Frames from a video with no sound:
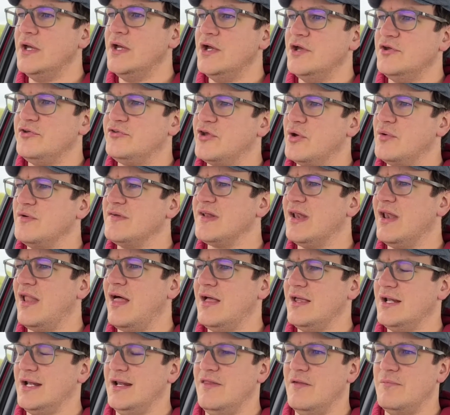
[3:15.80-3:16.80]
So it's
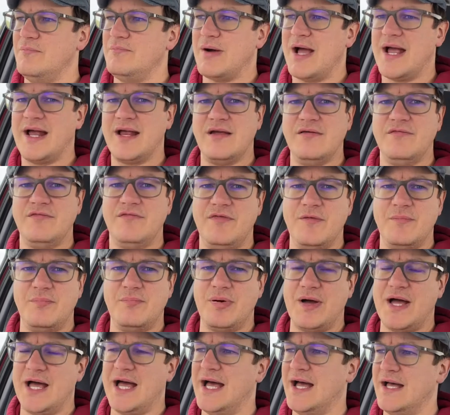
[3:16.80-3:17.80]
likely the back of the
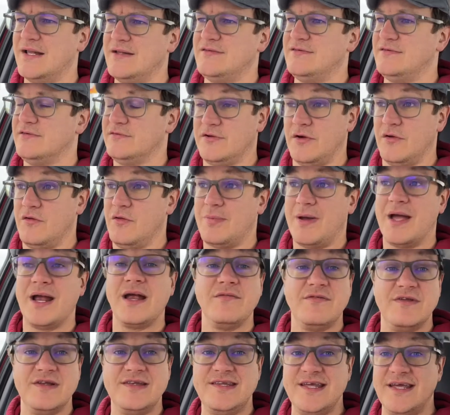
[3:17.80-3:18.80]
the
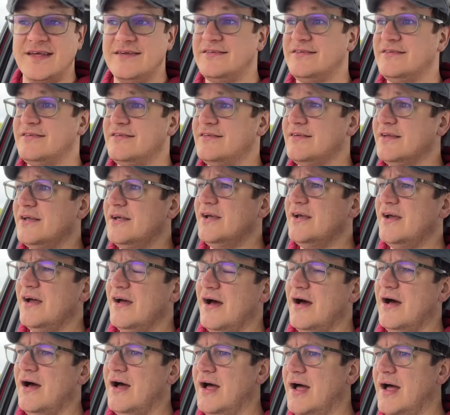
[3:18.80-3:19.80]
back of the discs
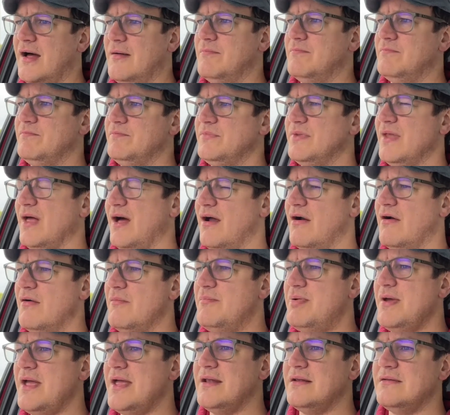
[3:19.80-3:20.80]
are a
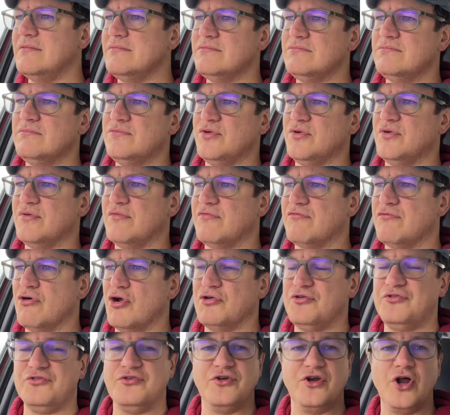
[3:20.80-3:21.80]
bit sort of
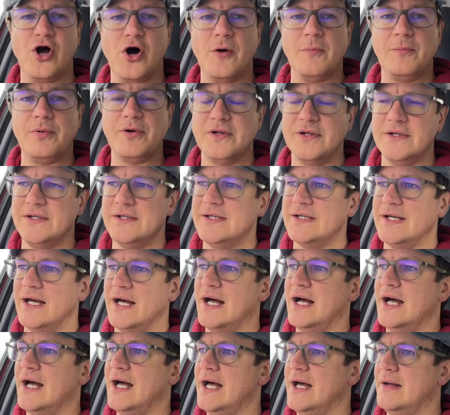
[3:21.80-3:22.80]
rusted up.
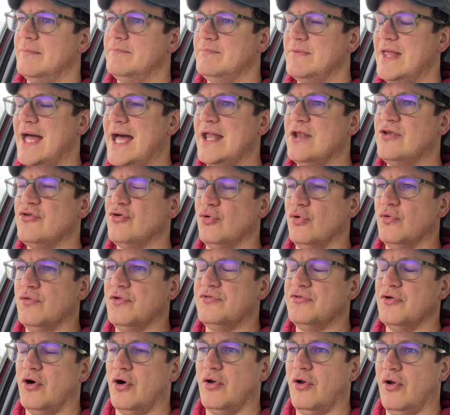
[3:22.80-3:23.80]
And/or
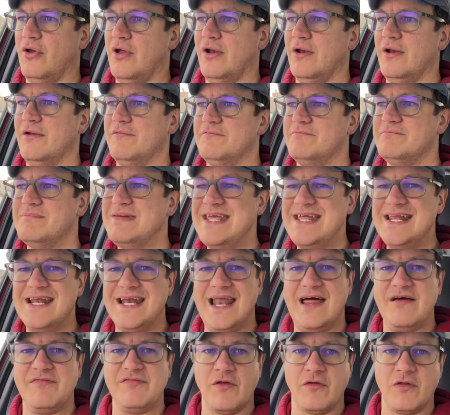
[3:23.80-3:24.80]
there's not a lot of meat
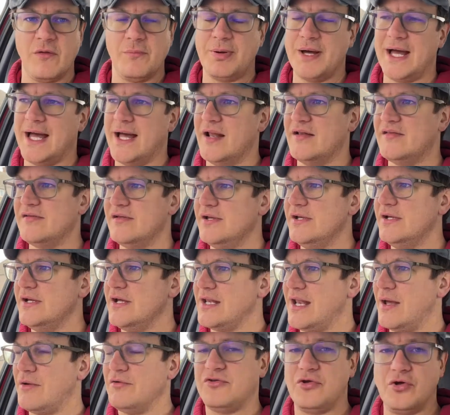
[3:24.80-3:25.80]
left on the pad.
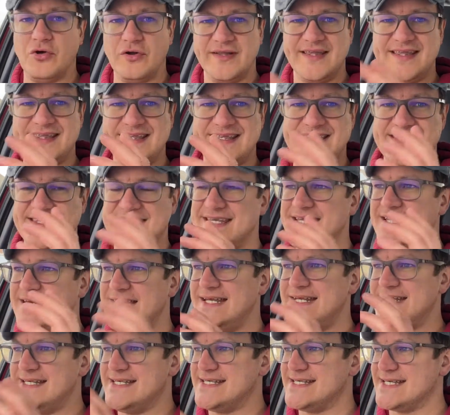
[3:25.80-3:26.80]
Now it's got
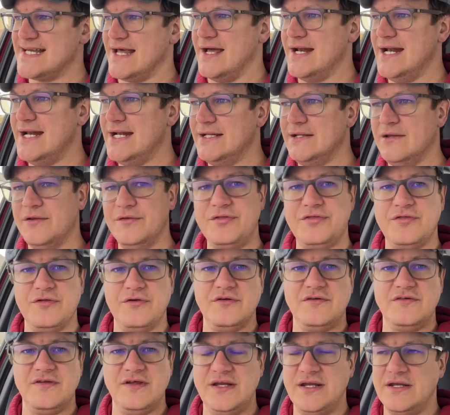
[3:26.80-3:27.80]
teeny tiny little
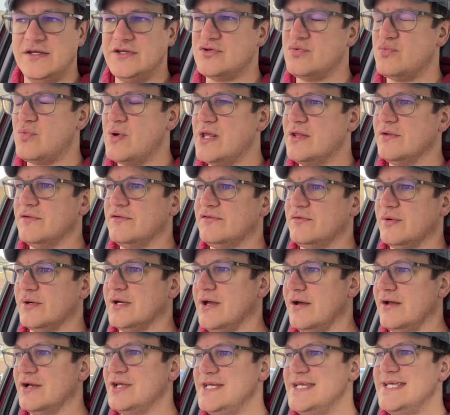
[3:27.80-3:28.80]
13-inch wheels, so I
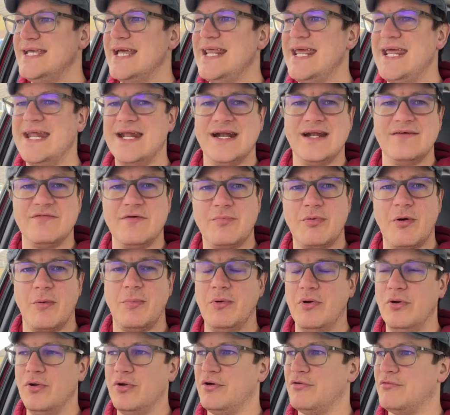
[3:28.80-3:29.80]
can't actually get in and have a
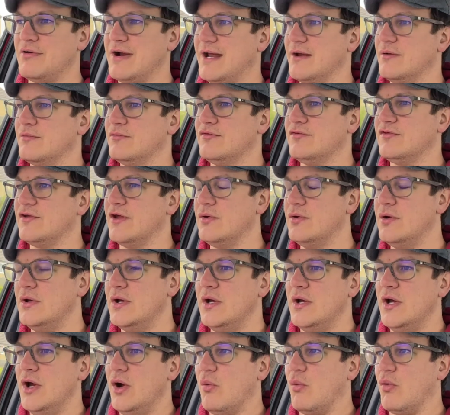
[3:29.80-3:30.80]
proper look around. So
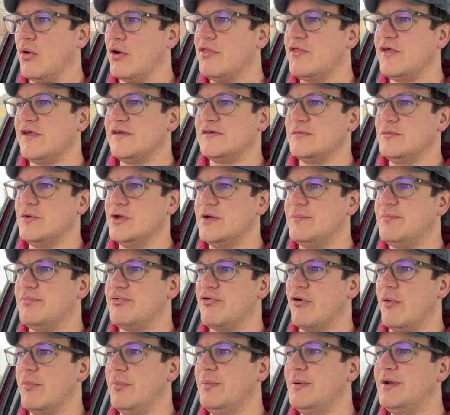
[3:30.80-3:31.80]
one of the things I'm going to
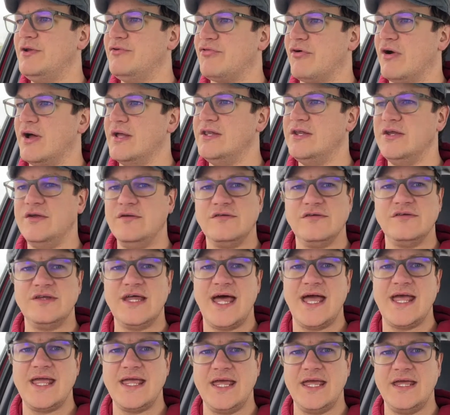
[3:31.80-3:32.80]
probably try and do
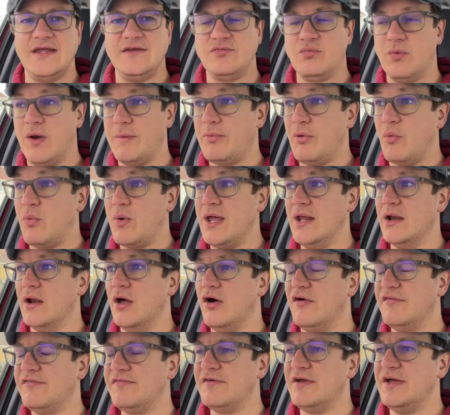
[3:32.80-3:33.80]
today is whip a wheel
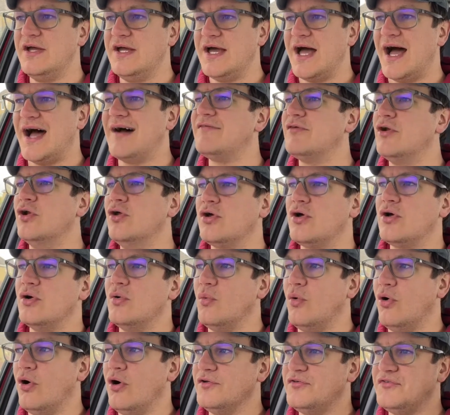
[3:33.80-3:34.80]
off, have a look at
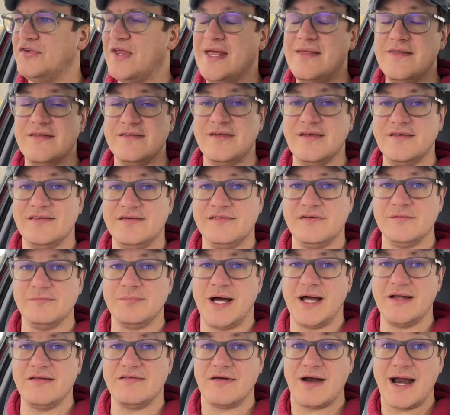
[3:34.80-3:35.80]
what state the discs and
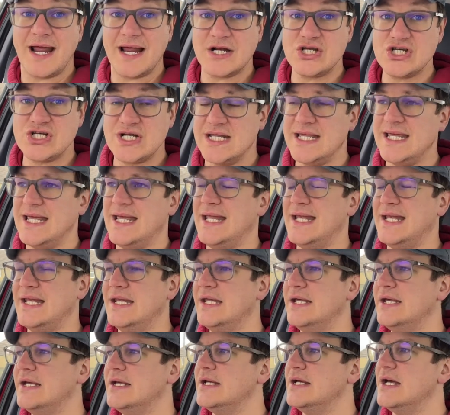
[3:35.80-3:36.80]
pads are actually in,
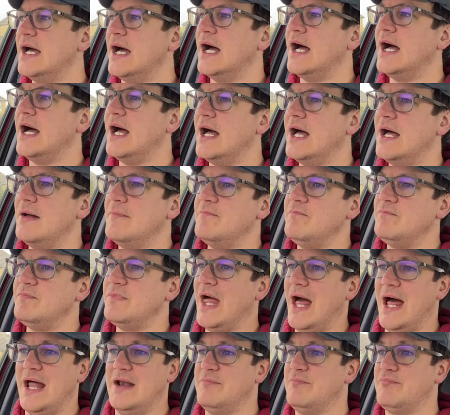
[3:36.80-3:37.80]

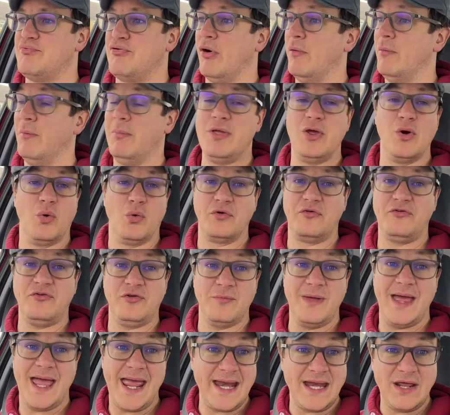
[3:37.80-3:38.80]
and probably order
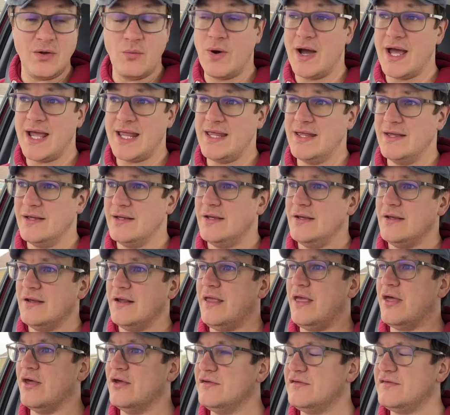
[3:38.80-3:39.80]
some anyway,
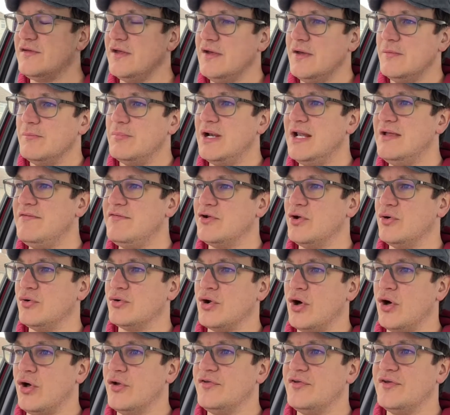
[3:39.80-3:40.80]
because believe it or
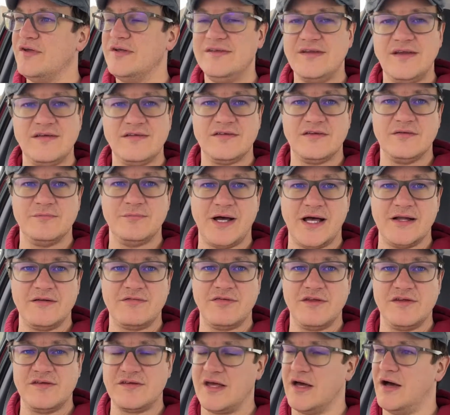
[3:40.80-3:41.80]
not, discs and pads
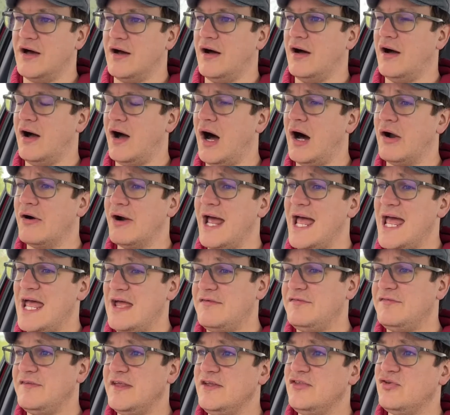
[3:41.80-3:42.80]
for this car are a
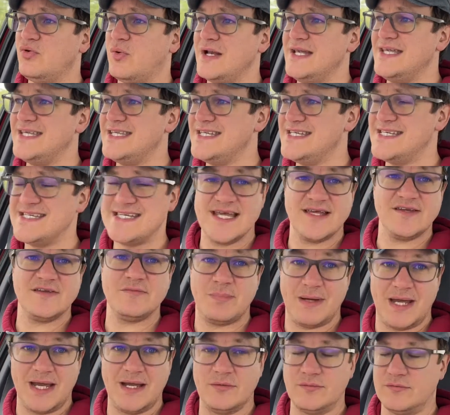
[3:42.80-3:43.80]
hefty
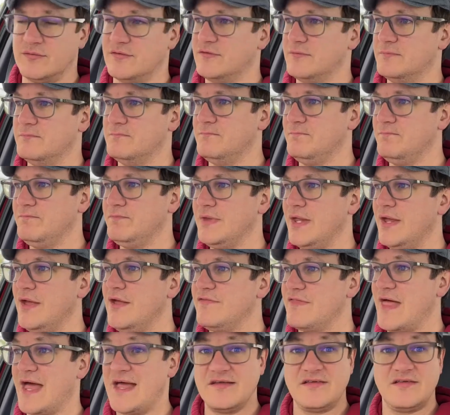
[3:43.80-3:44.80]
£26.
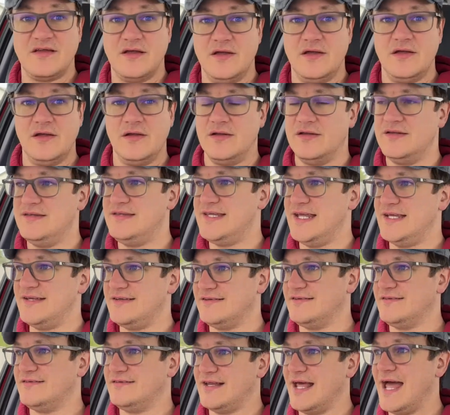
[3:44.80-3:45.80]
That's
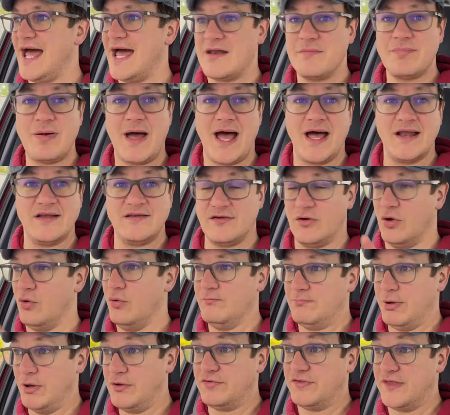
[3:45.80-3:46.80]
discs and pads,
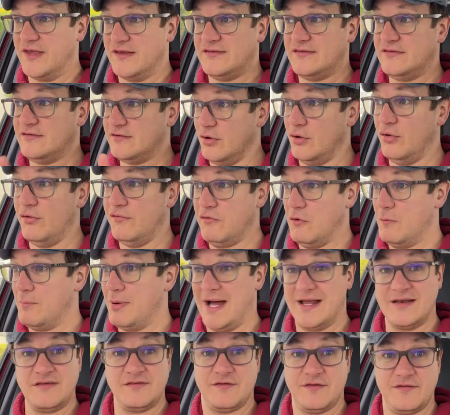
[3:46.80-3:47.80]
both discs, all 4
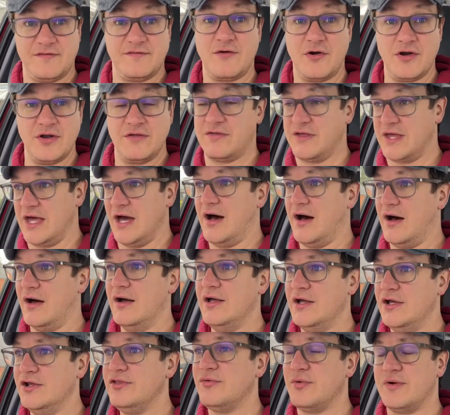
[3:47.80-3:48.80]
pads for the front of the car,
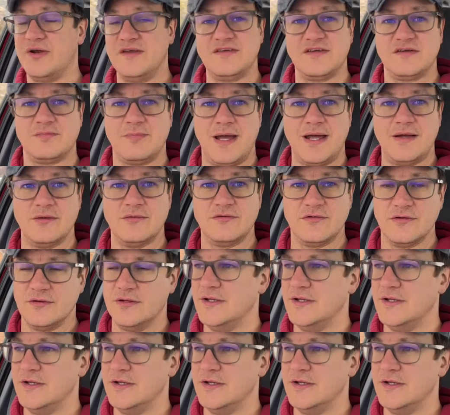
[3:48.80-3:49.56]
£26.